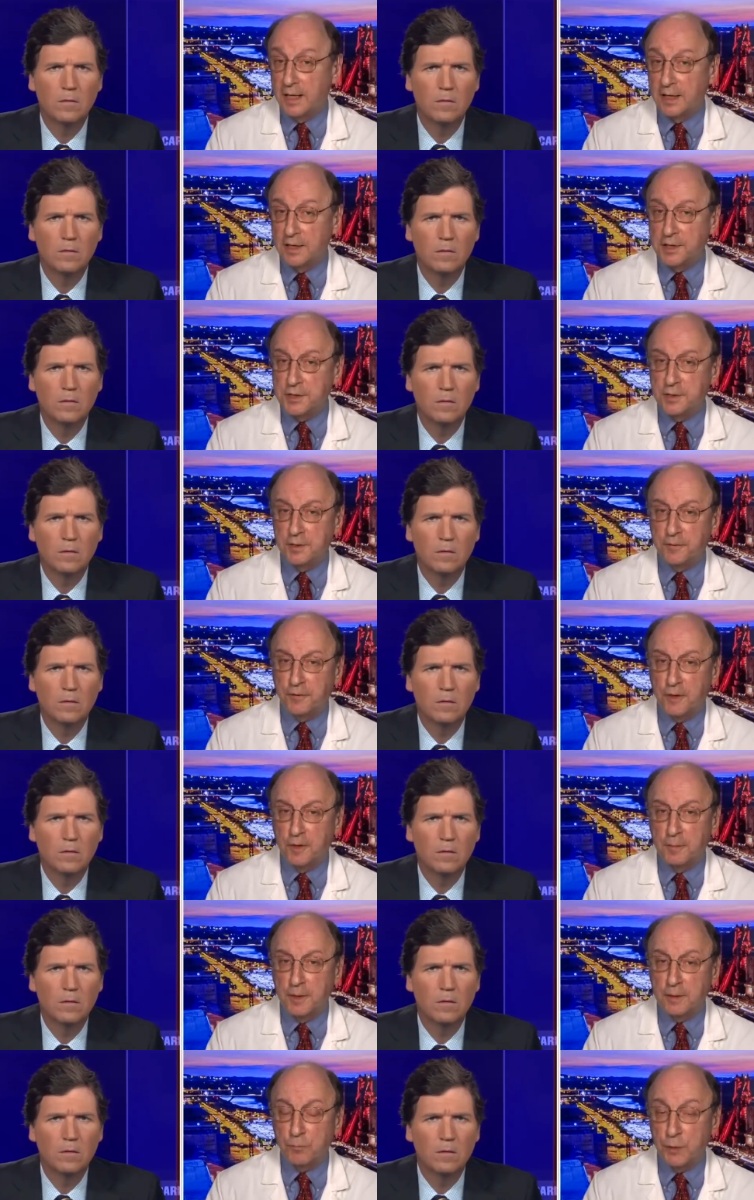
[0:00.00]
Speaker 1: it is a
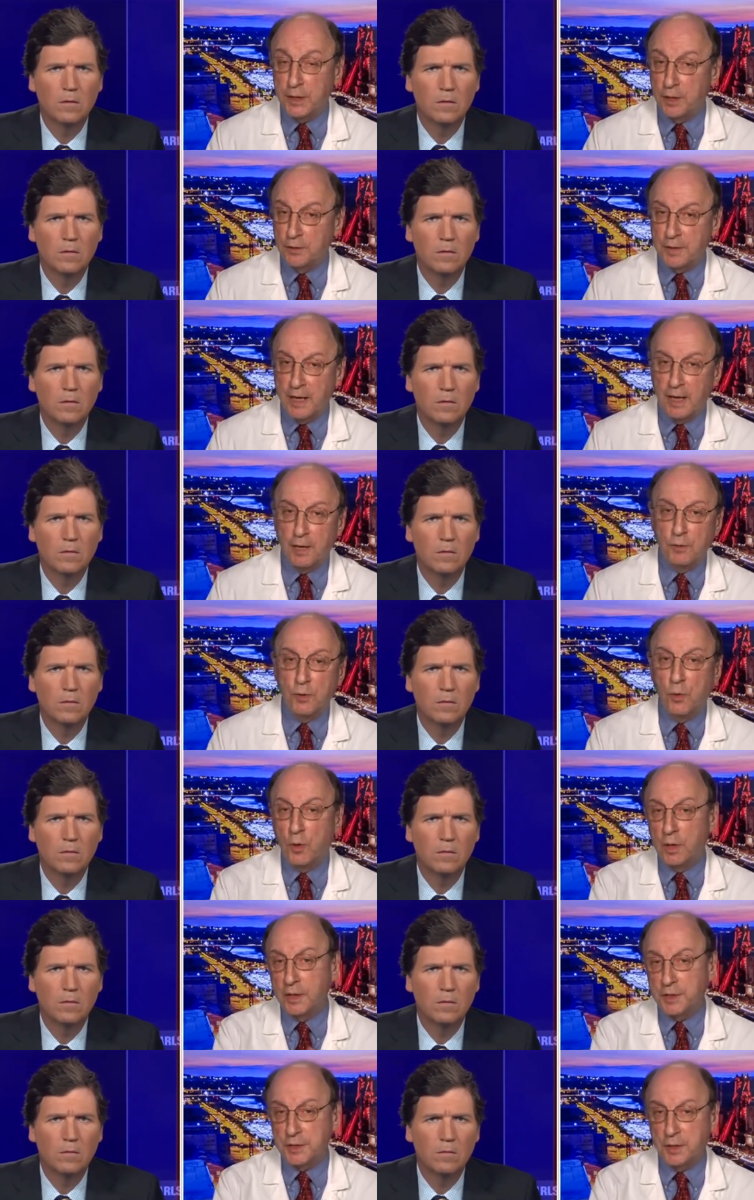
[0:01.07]
deferment. We don't know how
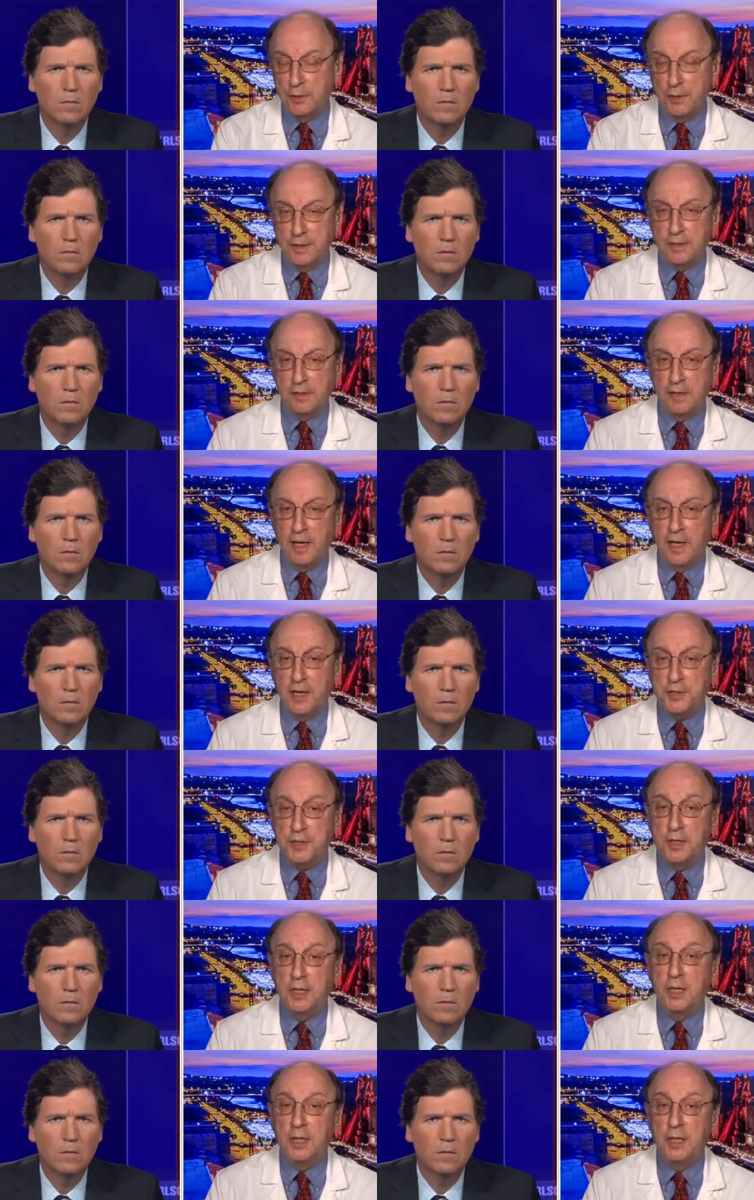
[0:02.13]
long it's going to last,